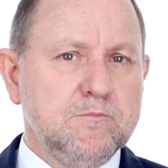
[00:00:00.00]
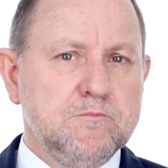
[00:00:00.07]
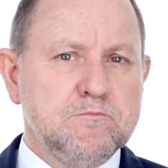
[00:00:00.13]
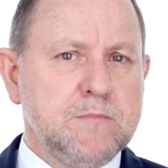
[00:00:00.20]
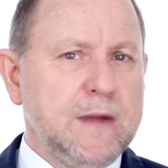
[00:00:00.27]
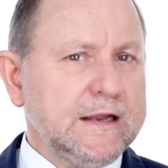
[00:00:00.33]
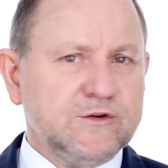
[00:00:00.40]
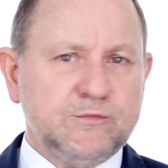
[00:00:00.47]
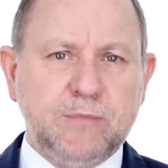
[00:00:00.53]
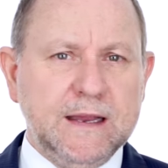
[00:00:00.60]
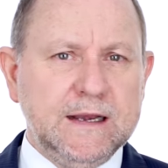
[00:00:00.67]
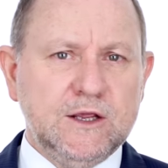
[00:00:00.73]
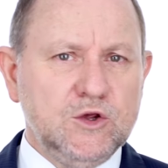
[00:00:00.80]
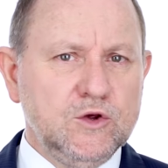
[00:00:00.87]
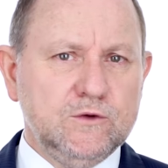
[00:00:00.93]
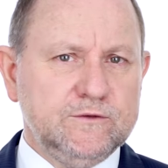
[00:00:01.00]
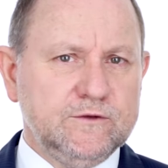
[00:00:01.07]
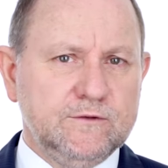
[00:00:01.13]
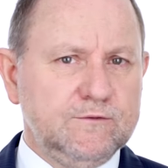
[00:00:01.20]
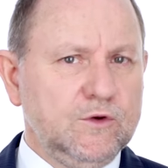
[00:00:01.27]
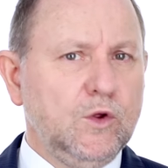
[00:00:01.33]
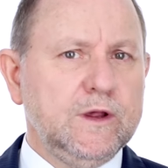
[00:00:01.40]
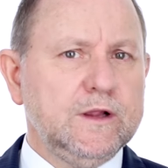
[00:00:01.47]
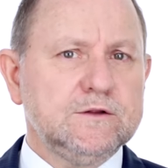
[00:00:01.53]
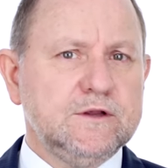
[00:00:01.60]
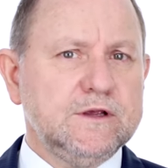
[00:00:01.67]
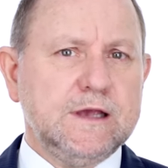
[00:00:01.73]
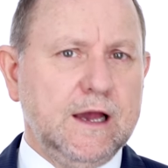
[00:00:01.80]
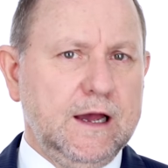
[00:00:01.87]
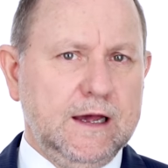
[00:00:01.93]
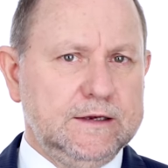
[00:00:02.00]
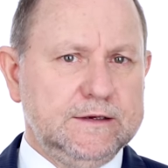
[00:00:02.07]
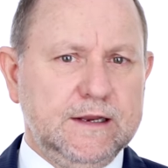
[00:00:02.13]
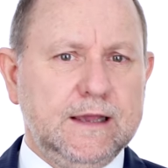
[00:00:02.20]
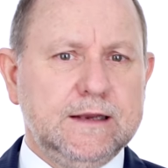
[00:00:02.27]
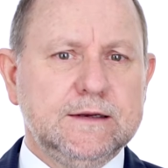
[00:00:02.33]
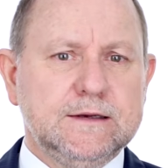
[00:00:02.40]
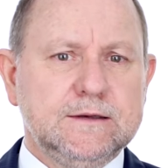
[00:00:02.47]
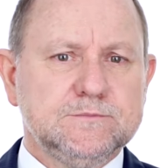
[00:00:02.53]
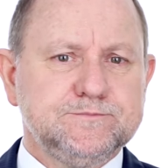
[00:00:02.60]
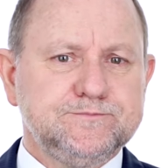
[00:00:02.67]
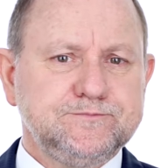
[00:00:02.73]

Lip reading: much better use of loyalty card data.